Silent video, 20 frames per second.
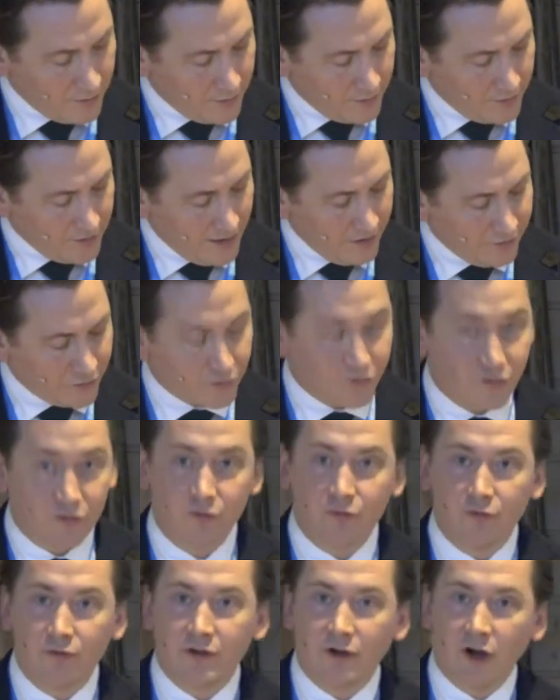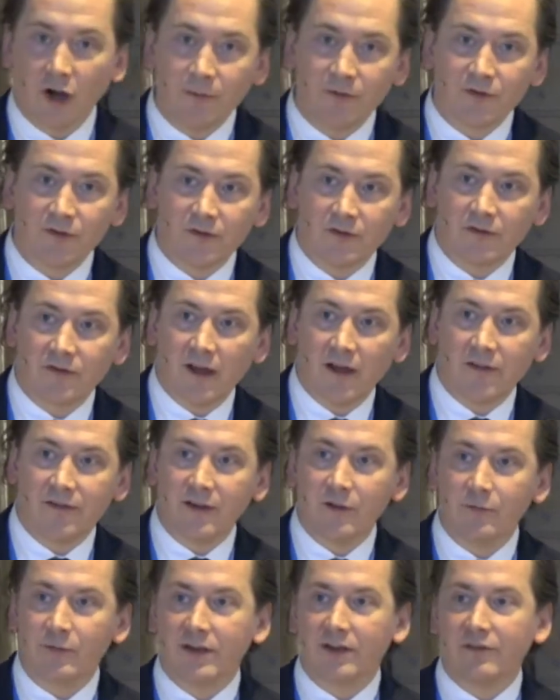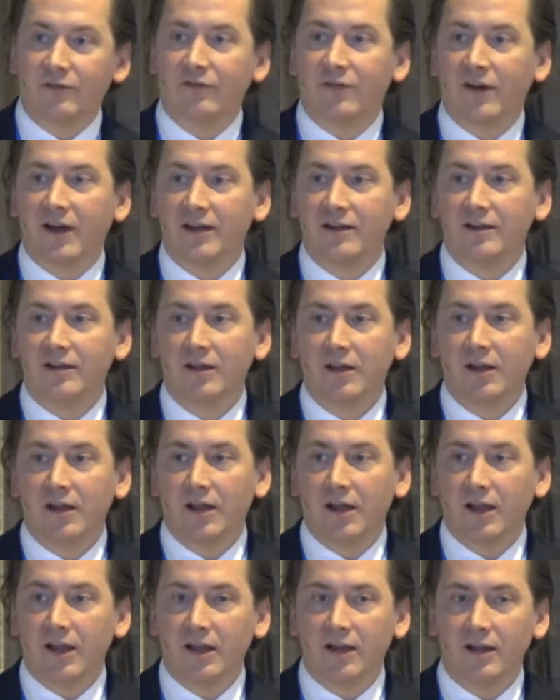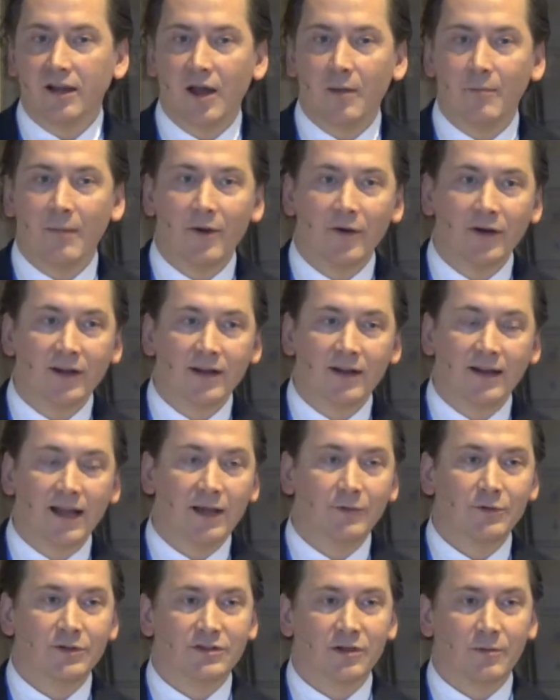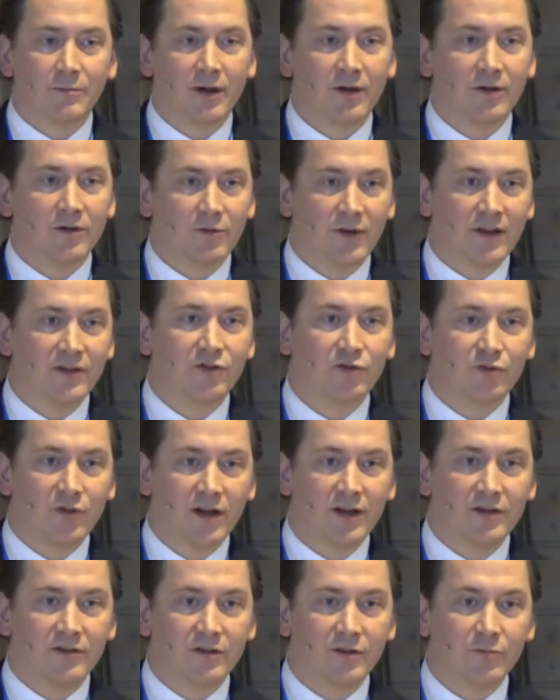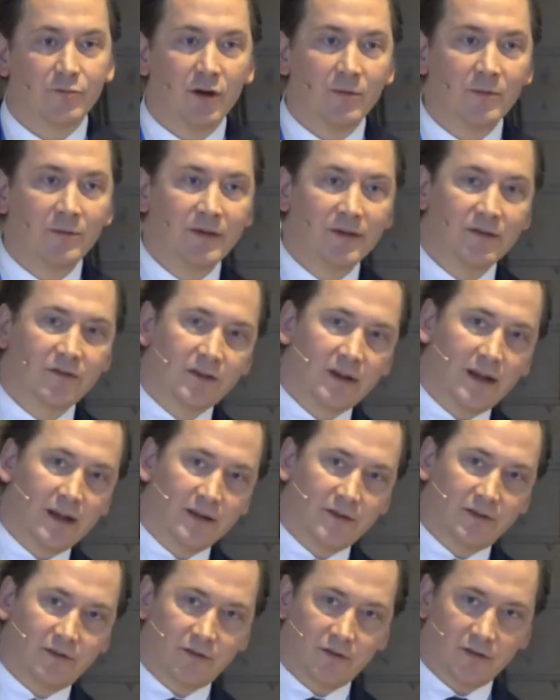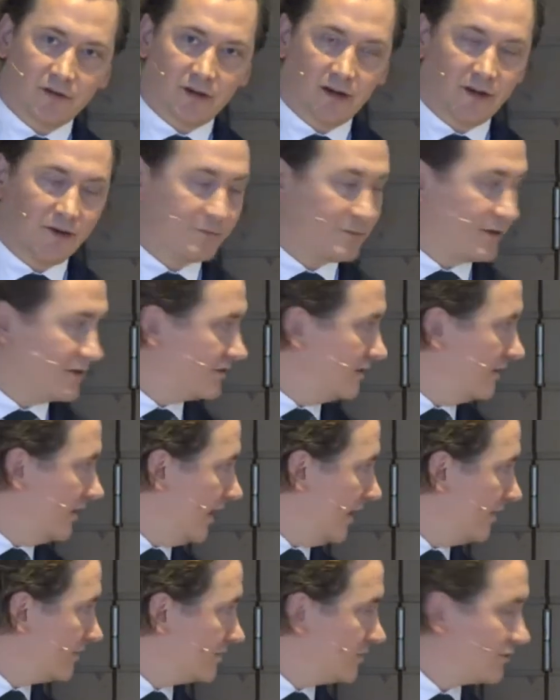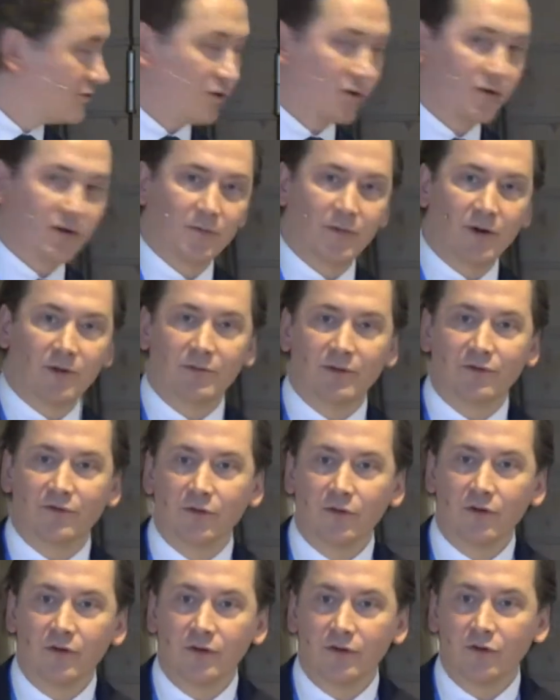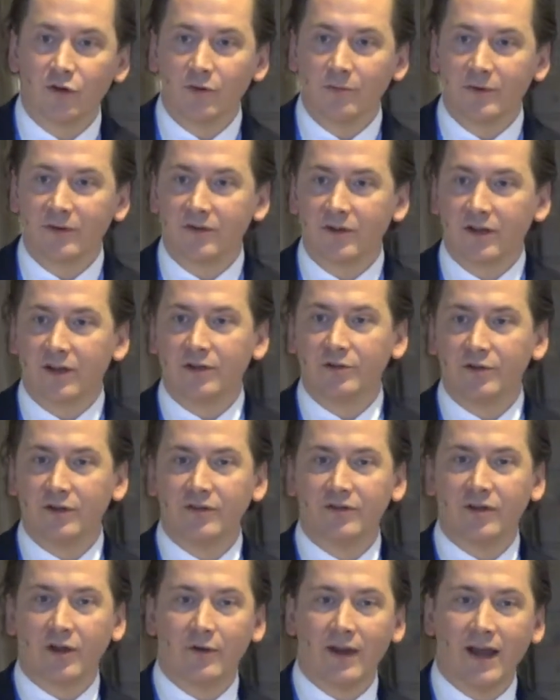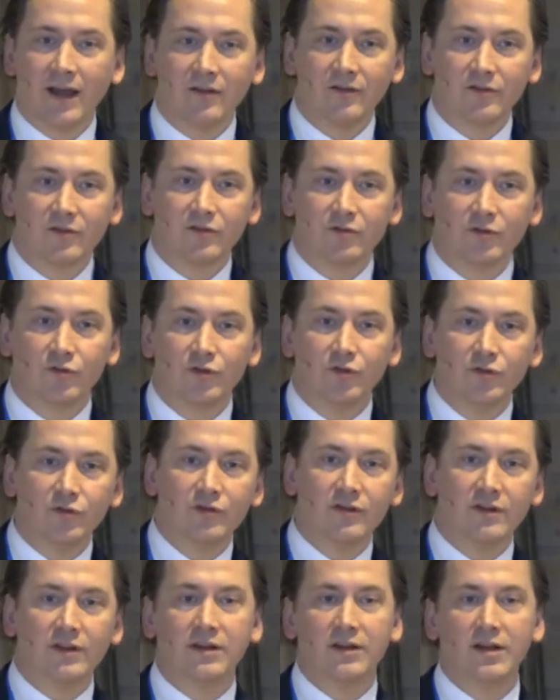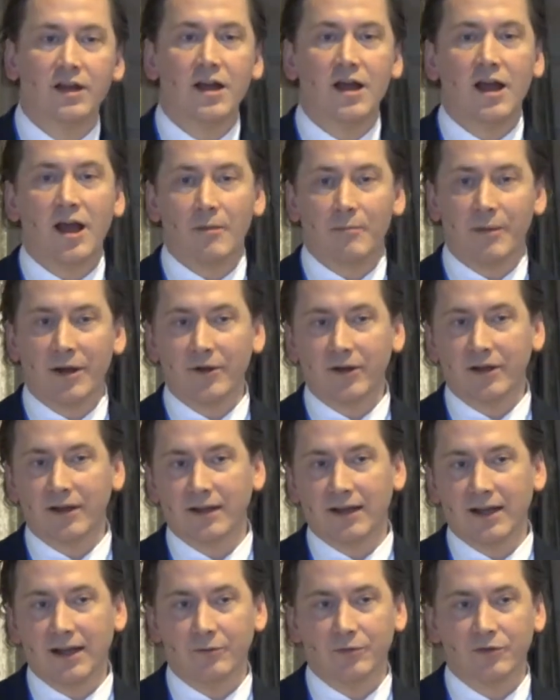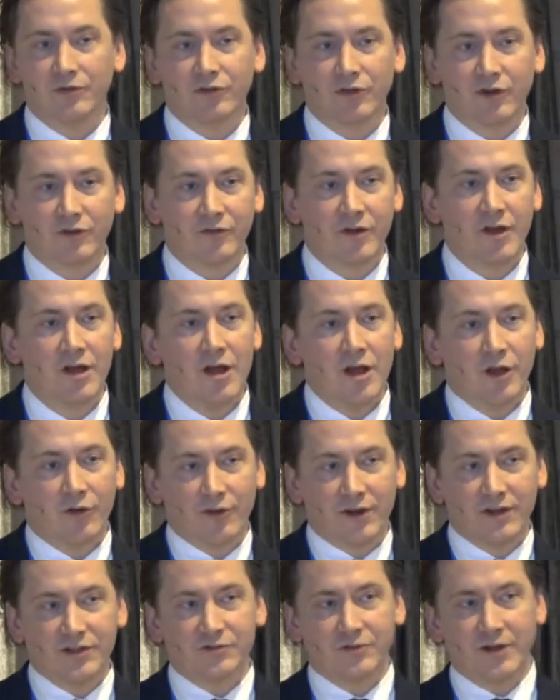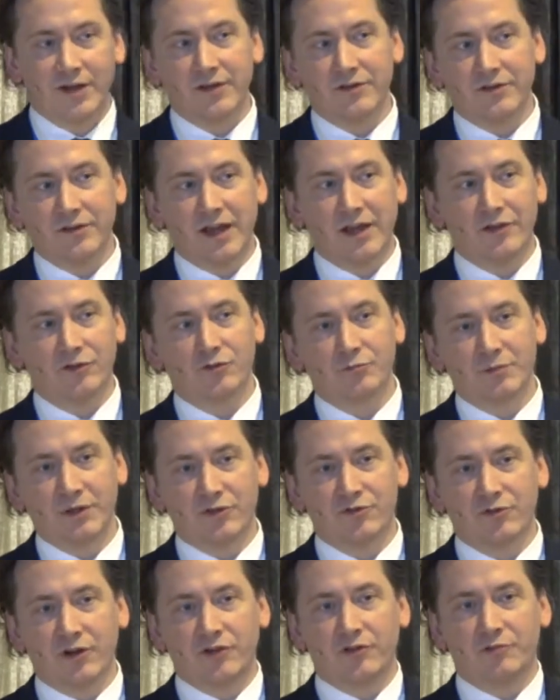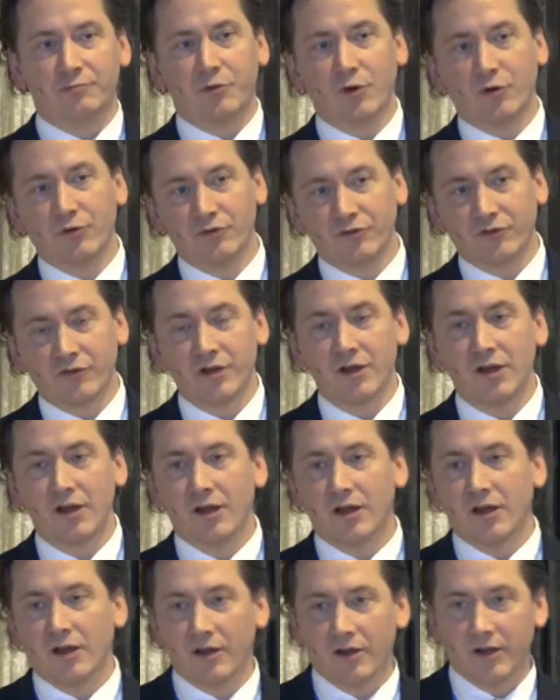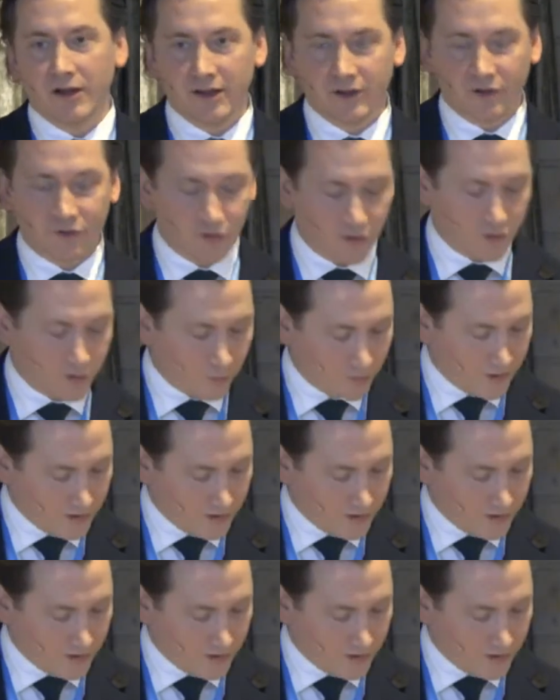The answer to the options, I think we can find in American language about grand strategy. The problem is, as especially Asle talked about before, Europe is not a unitary actor, so using the American language of grand strategy has to be transposed in a certain